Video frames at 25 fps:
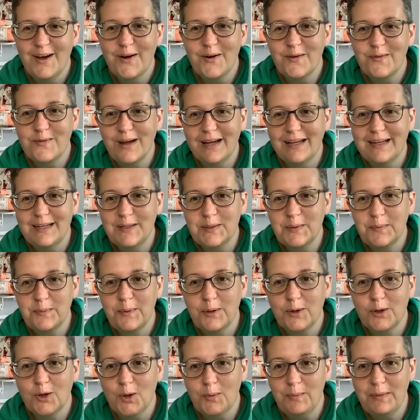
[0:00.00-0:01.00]
Random
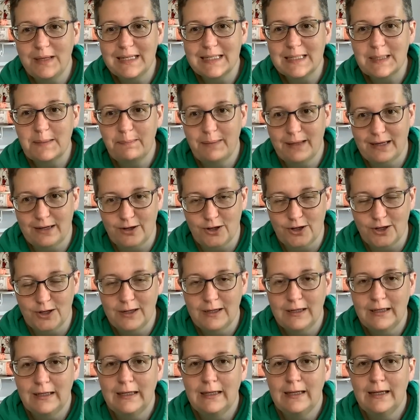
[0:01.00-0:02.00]
comment picker
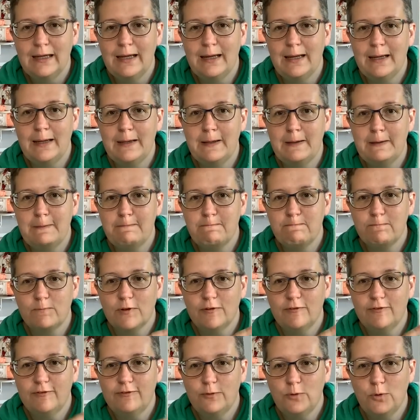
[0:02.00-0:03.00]

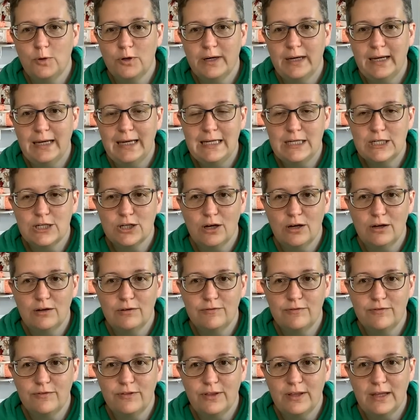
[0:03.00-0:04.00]
for each
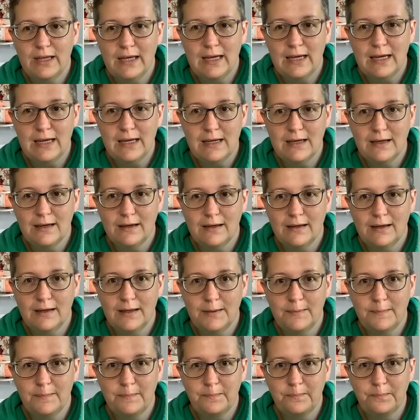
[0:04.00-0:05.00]
of the
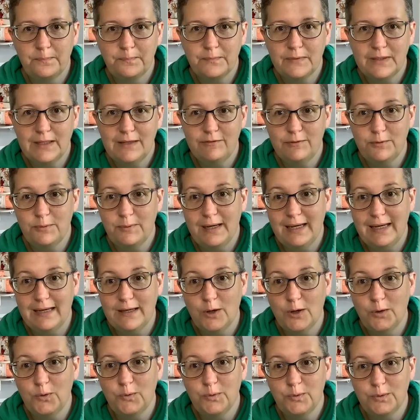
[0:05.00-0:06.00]
giveaway
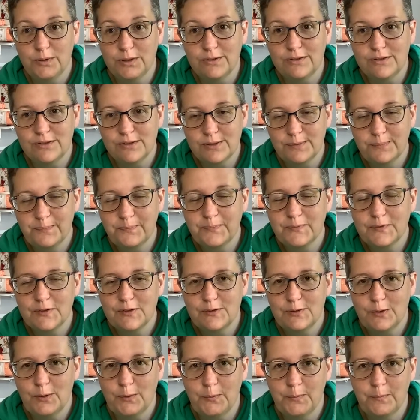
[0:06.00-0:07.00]
code words.
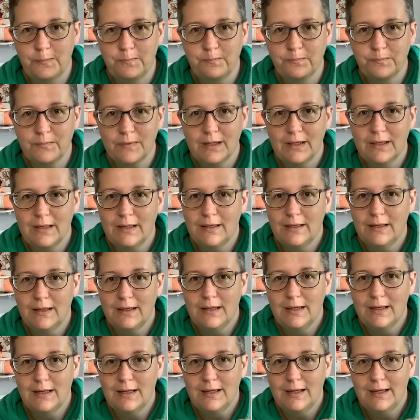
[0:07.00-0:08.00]
So
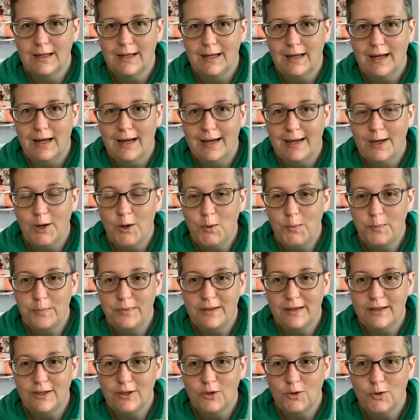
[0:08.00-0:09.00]
I hope
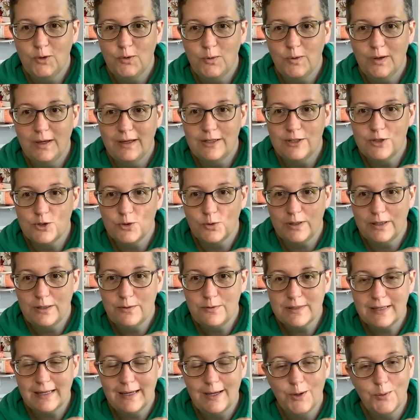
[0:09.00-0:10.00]
that you enjoy those.
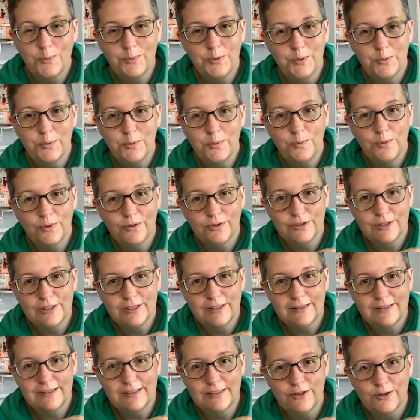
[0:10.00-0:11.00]
I hope you will want
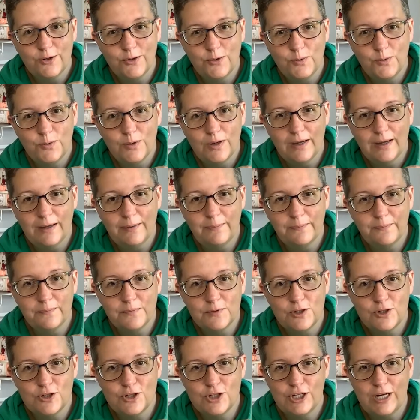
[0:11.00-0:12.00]

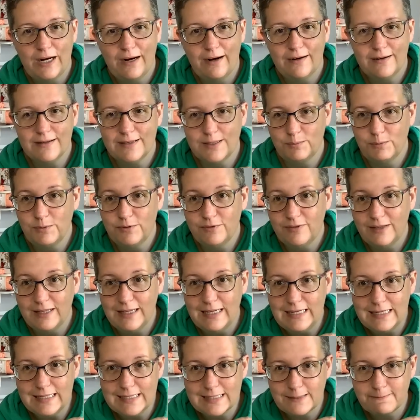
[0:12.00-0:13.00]
to share some of
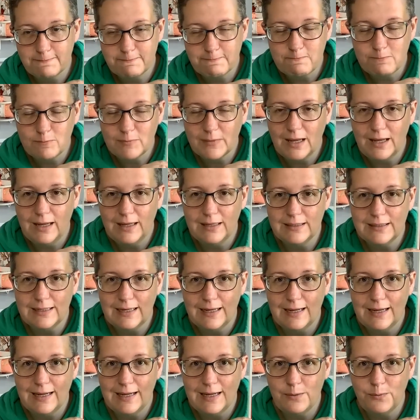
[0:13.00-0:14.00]
these. And
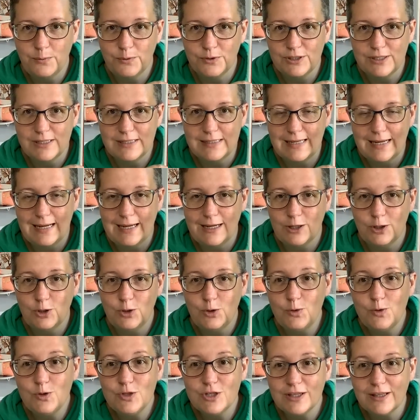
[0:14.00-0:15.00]
I want to say a
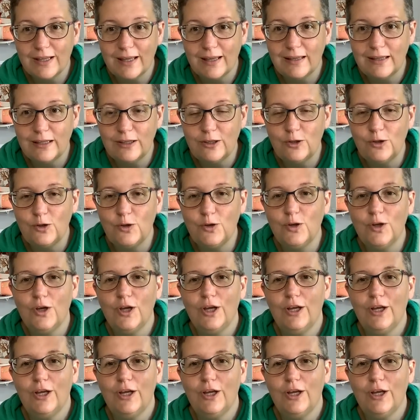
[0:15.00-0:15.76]
huge thank you